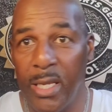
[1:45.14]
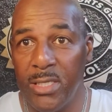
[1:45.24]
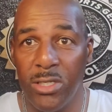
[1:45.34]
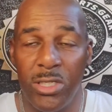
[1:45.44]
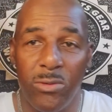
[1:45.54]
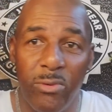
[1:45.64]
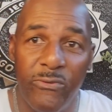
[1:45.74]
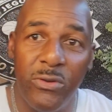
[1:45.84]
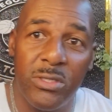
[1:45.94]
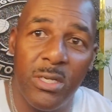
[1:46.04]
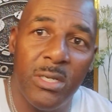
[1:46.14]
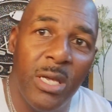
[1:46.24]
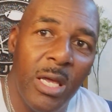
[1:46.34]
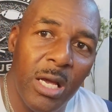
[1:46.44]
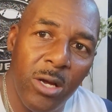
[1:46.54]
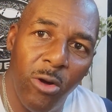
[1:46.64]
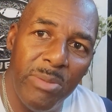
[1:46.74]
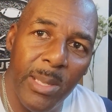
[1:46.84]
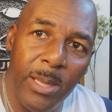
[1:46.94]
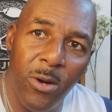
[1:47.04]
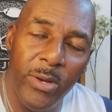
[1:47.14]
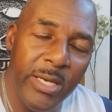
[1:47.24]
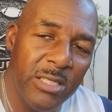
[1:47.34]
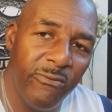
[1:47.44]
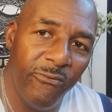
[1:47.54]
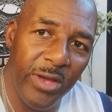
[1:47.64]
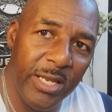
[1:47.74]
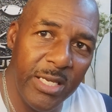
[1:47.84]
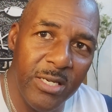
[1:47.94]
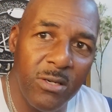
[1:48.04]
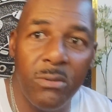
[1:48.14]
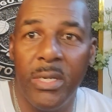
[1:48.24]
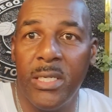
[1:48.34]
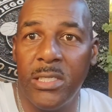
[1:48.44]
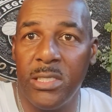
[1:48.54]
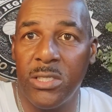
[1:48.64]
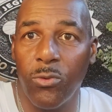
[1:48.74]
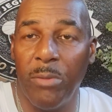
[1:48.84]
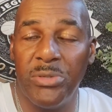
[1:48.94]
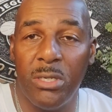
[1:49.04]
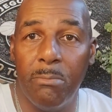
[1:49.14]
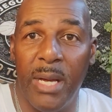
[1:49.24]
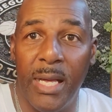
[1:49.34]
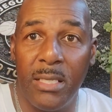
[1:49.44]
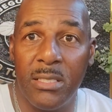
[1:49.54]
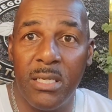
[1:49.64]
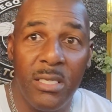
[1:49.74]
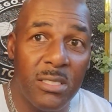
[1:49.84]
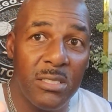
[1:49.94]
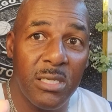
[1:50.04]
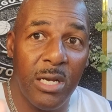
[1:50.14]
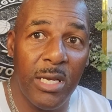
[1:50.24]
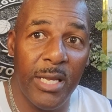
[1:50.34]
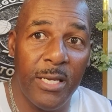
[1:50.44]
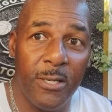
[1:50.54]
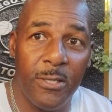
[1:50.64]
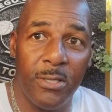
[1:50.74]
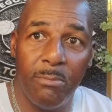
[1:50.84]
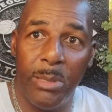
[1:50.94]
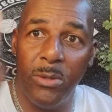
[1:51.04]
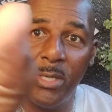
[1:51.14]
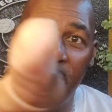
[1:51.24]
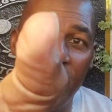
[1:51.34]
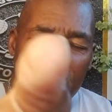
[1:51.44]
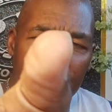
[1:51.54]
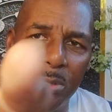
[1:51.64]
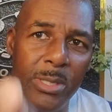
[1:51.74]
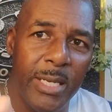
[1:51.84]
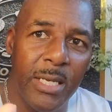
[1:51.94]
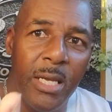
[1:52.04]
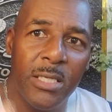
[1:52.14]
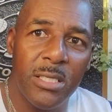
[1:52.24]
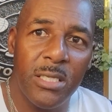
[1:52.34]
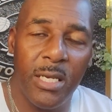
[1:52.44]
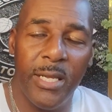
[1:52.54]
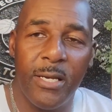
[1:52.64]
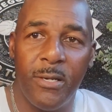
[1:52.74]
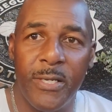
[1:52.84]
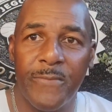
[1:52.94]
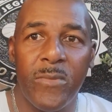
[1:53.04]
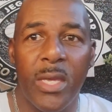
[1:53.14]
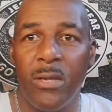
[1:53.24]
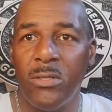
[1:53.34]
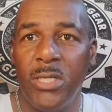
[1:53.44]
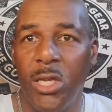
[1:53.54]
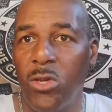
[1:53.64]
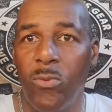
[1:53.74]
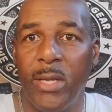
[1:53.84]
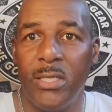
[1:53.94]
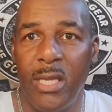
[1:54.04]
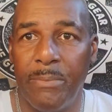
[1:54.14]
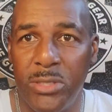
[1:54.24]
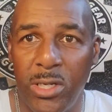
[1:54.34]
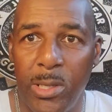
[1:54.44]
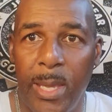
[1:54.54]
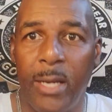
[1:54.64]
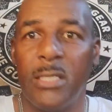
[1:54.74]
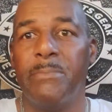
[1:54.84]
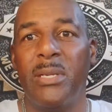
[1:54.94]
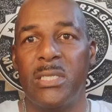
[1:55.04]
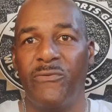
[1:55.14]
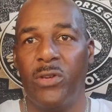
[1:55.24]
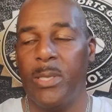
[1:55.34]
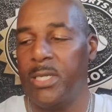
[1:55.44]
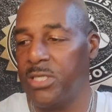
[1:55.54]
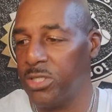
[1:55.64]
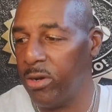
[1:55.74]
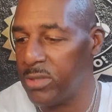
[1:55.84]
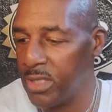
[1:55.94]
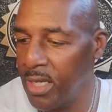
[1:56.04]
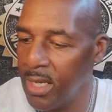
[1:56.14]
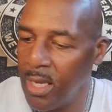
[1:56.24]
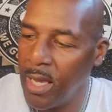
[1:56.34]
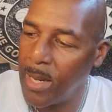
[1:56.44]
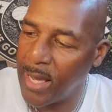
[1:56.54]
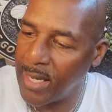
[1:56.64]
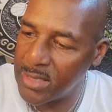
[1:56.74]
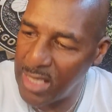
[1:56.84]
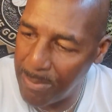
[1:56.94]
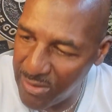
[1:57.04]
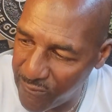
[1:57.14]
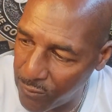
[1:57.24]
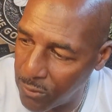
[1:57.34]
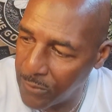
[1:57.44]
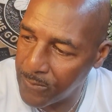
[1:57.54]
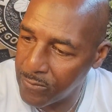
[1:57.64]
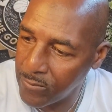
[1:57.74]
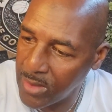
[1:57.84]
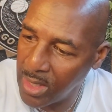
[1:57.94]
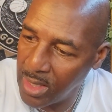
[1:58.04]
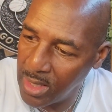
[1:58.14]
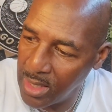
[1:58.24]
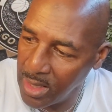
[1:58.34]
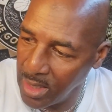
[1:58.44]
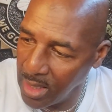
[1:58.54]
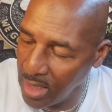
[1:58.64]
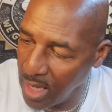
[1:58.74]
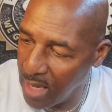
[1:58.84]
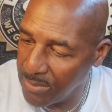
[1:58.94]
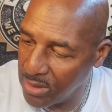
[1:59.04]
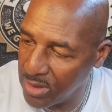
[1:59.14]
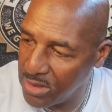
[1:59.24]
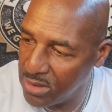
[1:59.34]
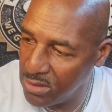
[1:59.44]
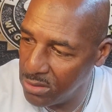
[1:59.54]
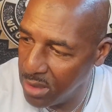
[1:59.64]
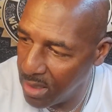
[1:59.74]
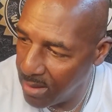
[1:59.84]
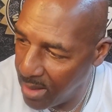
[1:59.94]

online jersey reviews on, go below each video in the description box. Just click on a blue link. It's a blue link just click on it. It'll take you right to that particular item, specifically this jersey. Like I said before, I'm going to do,